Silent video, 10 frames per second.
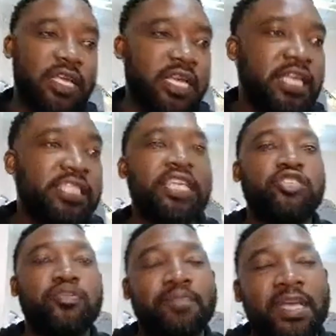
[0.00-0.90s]
Just to
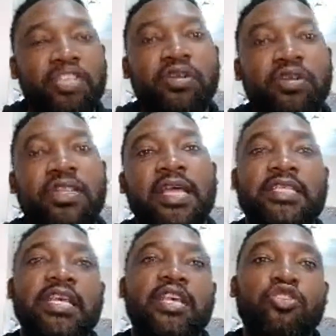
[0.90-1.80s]
make sure that
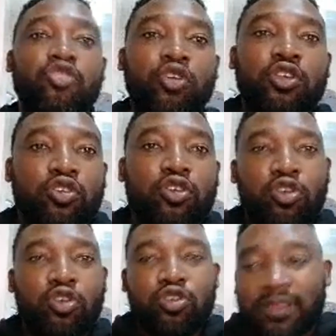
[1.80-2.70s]
your
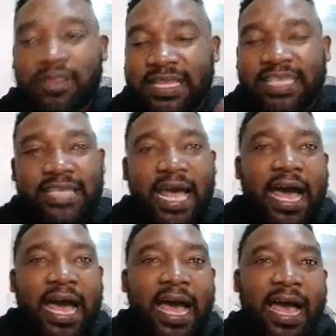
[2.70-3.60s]
things
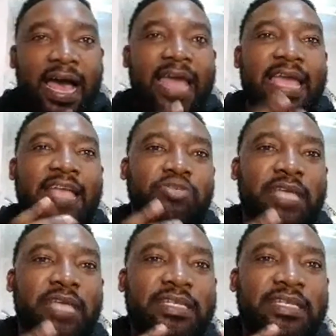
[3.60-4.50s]
are
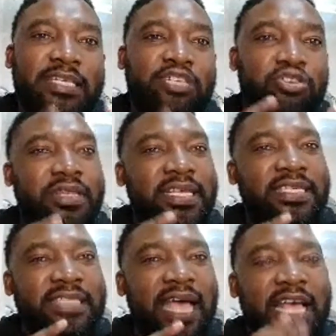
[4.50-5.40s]
educated, your things
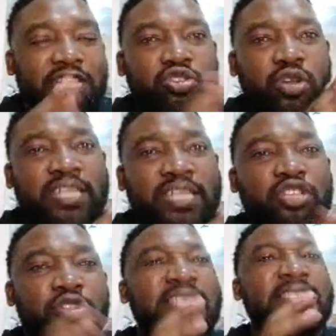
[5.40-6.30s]
are solid, your
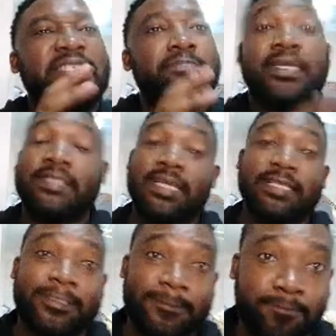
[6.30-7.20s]
things make sense.